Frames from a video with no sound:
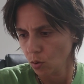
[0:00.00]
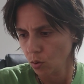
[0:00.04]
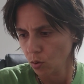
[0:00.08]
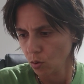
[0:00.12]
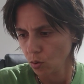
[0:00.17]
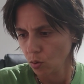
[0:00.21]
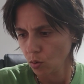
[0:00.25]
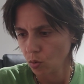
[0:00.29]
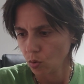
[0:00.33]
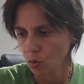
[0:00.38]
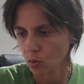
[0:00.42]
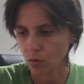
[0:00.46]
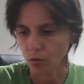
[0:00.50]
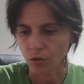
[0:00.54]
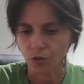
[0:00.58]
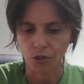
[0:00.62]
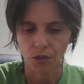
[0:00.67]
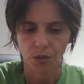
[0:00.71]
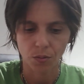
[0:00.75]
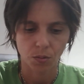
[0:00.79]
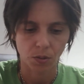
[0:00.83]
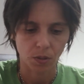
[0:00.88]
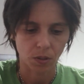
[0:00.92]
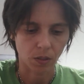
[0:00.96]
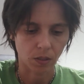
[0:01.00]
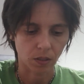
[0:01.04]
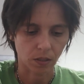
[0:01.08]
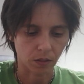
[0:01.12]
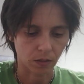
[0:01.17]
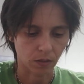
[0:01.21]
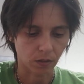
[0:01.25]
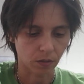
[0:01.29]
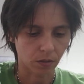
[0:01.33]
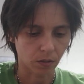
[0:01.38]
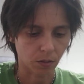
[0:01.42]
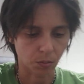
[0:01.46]
Ooh, Gemini,
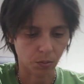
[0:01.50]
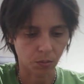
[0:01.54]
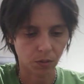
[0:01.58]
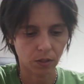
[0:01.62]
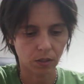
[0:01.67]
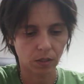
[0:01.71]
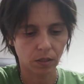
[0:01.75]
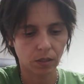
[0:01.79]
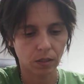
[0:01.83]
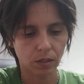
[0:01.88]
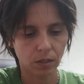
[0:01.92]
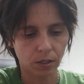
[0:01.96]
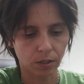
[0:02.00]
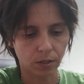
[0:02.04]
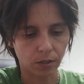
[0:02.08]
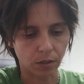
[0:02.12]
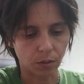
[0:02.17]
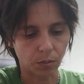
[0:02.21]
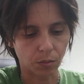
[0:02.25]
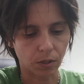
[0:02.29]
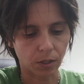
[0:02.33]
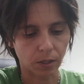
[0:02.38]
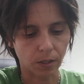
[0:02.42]
Gemini, Gemini.